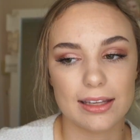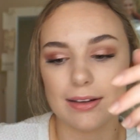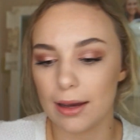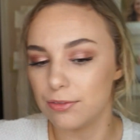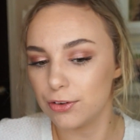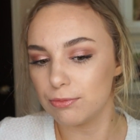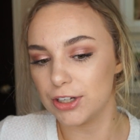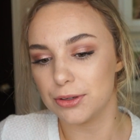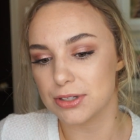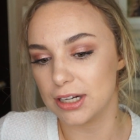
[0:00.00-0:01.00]
I film
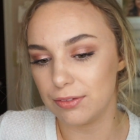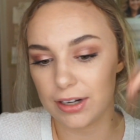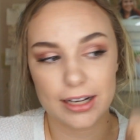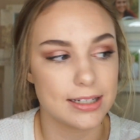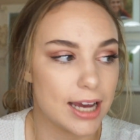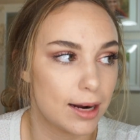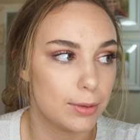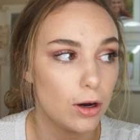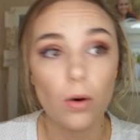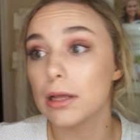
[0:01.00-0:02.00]
videos enough that I can talk
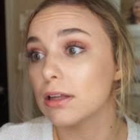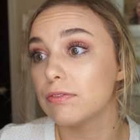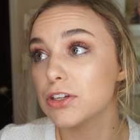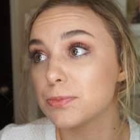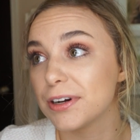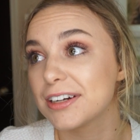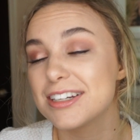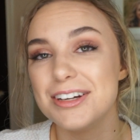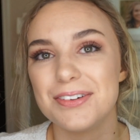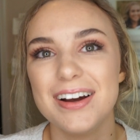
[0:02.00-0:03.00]
about, oh, I love this
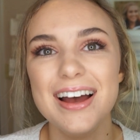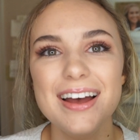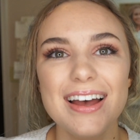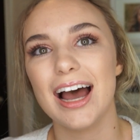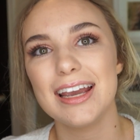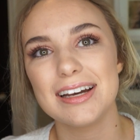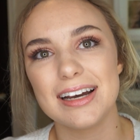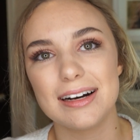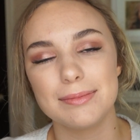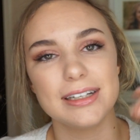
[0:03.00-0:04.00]
product too. I
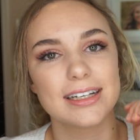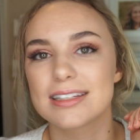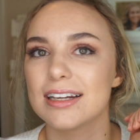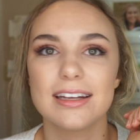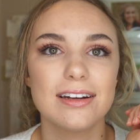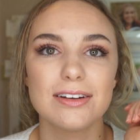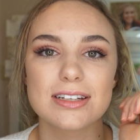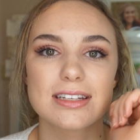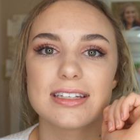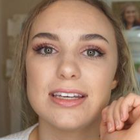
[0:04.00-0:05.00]
am excited
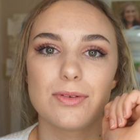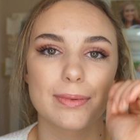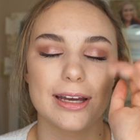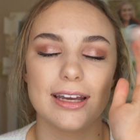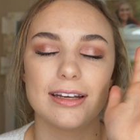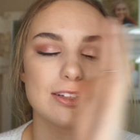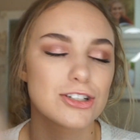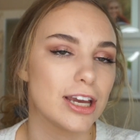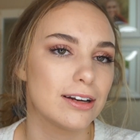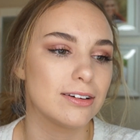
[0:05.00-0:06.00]
to see where my
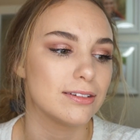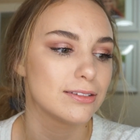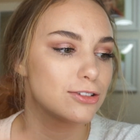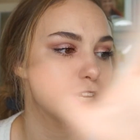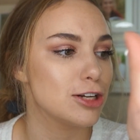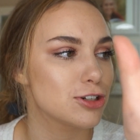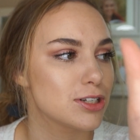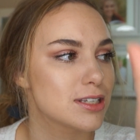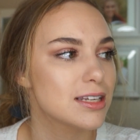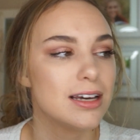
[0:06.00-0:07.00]
channel
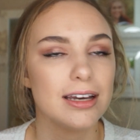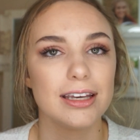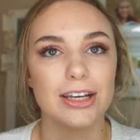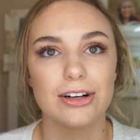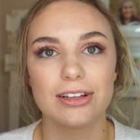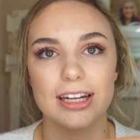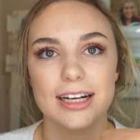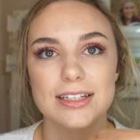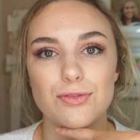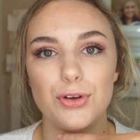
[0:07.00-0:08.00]
changes here in the
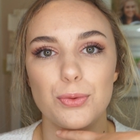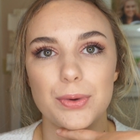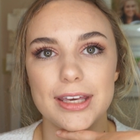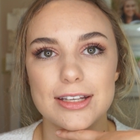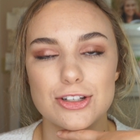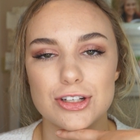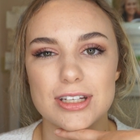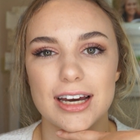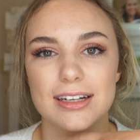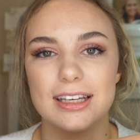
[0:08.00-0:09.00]
next few weeks,
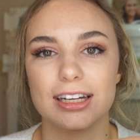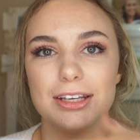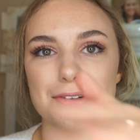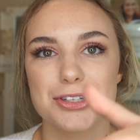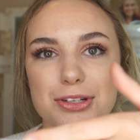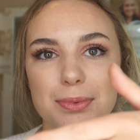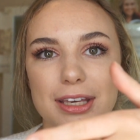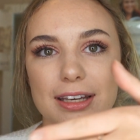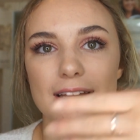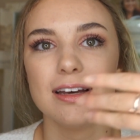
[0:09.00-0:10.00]
just kind of getting used to
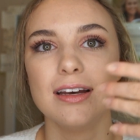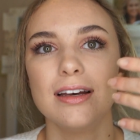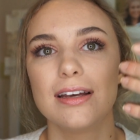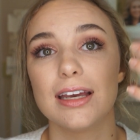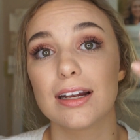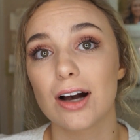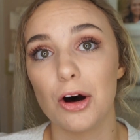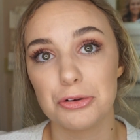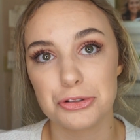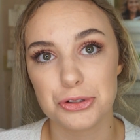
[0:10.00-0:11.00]
being in a
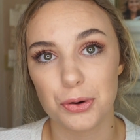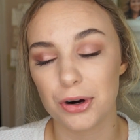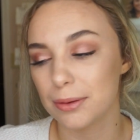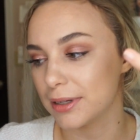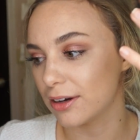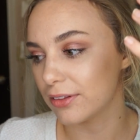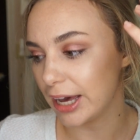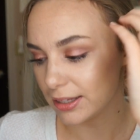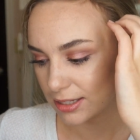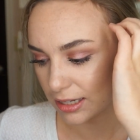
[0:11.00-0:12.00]
college dorm and all
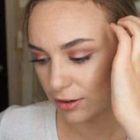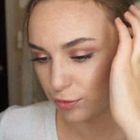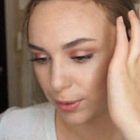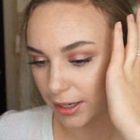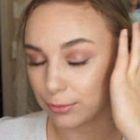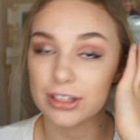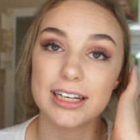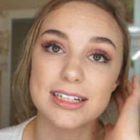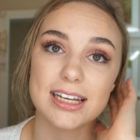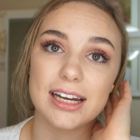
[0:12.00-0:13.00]
that stuff, but I'm
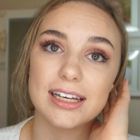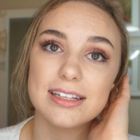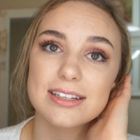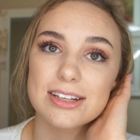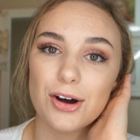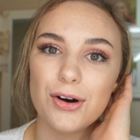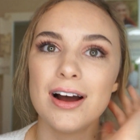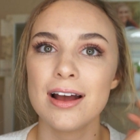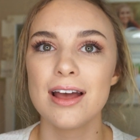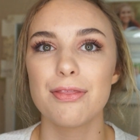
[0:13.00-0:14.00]
really excited.
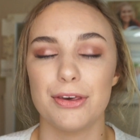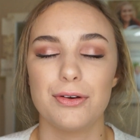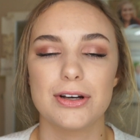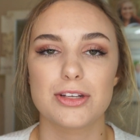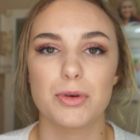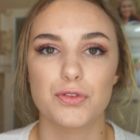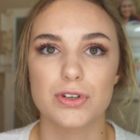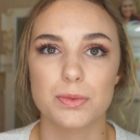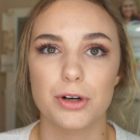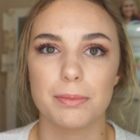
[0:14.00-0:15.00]
So thank you guys so much
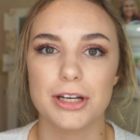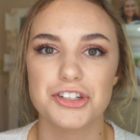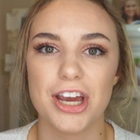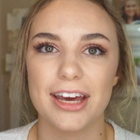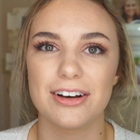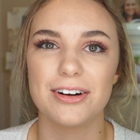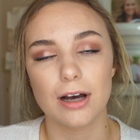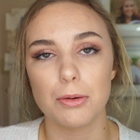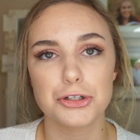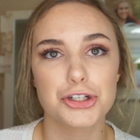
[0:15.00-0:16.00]
for supporting my
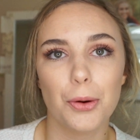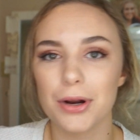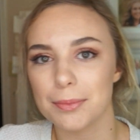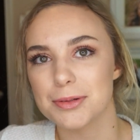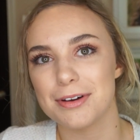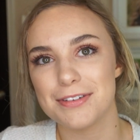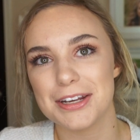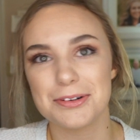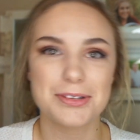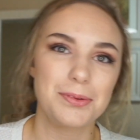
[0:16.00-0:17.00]
channel, always showing up to my
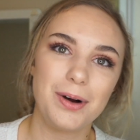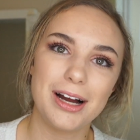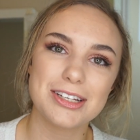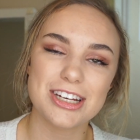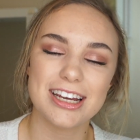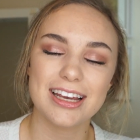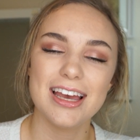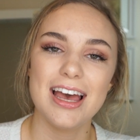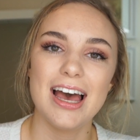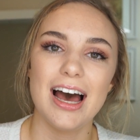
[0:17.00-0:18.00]
videos and watching.
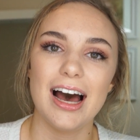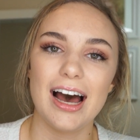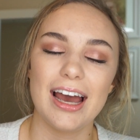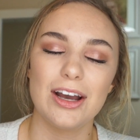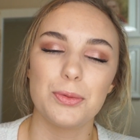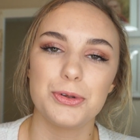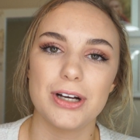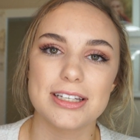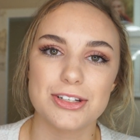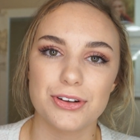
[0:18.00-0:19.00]
I hope you
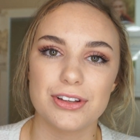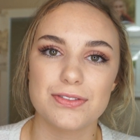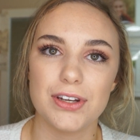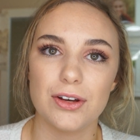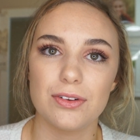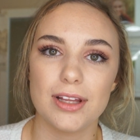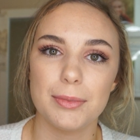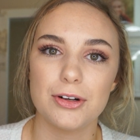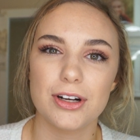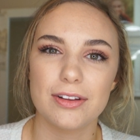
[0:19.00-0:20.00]
guys enjoyed this video. Let
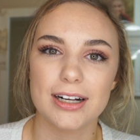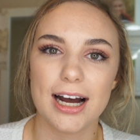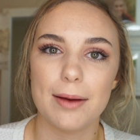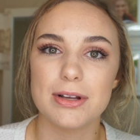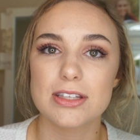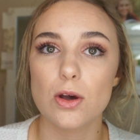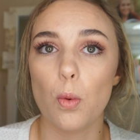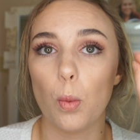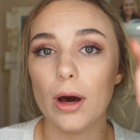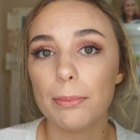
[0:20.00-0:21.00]
me know down in the comments
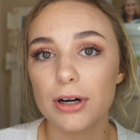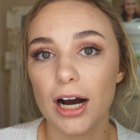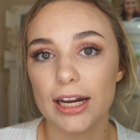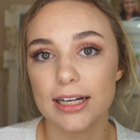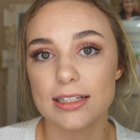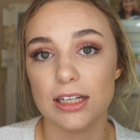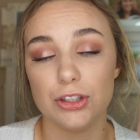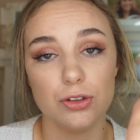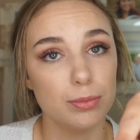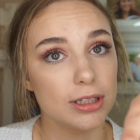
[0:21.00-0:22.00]
what products
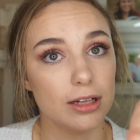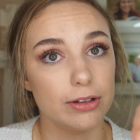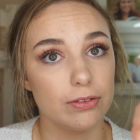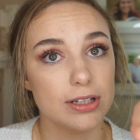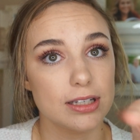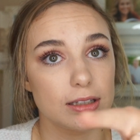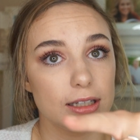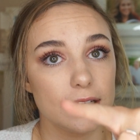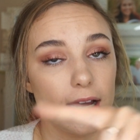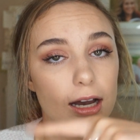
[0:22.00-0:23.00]
that you have been loving
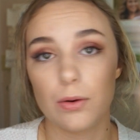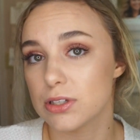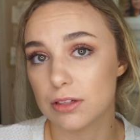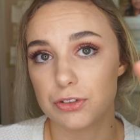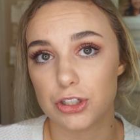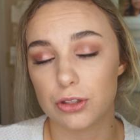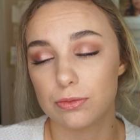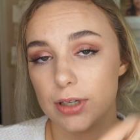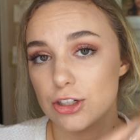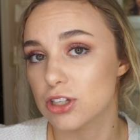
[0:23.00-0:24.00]
recently. I always love to
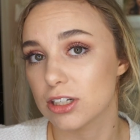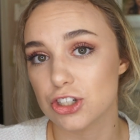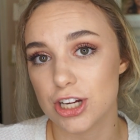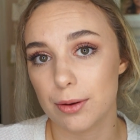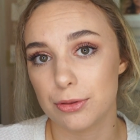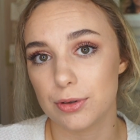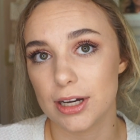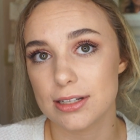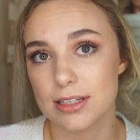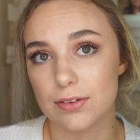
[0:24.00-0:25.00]
know. I just like to chat with you
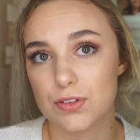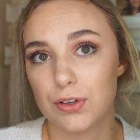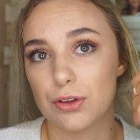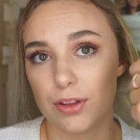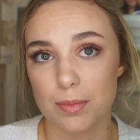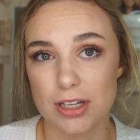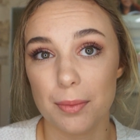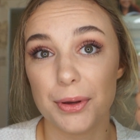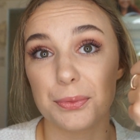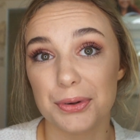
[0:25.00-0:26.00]
guys. Give this video a thumbs
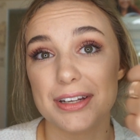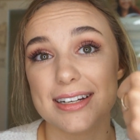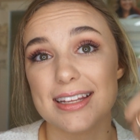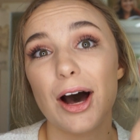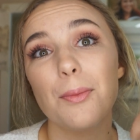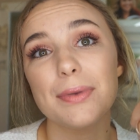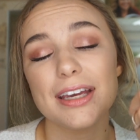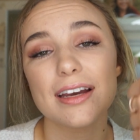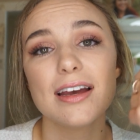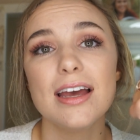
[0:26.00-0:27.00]
up. It really does help
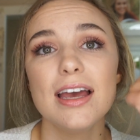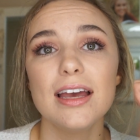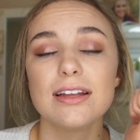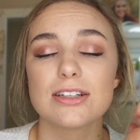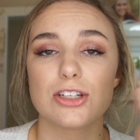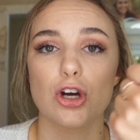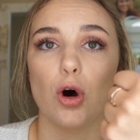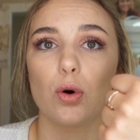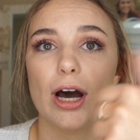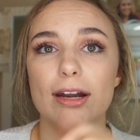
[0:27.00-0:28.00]
me to
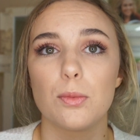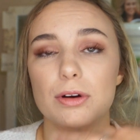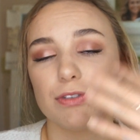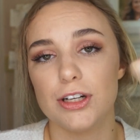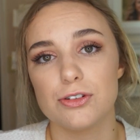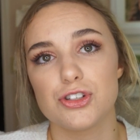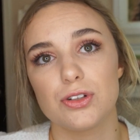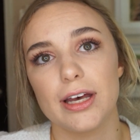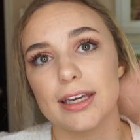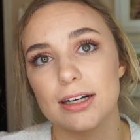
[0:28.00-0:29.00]
know kind of what videos
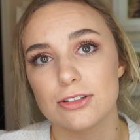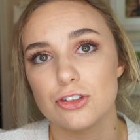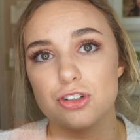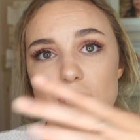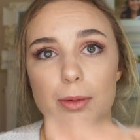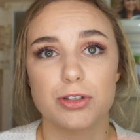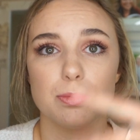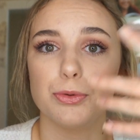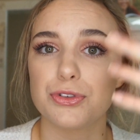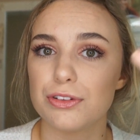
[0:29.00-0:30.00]
you like. It also just helps
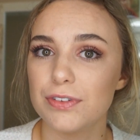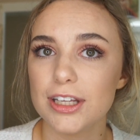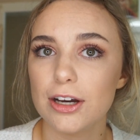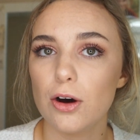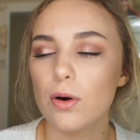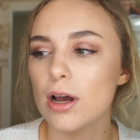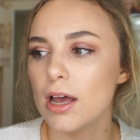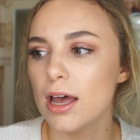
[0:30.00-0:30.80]
to boost the video.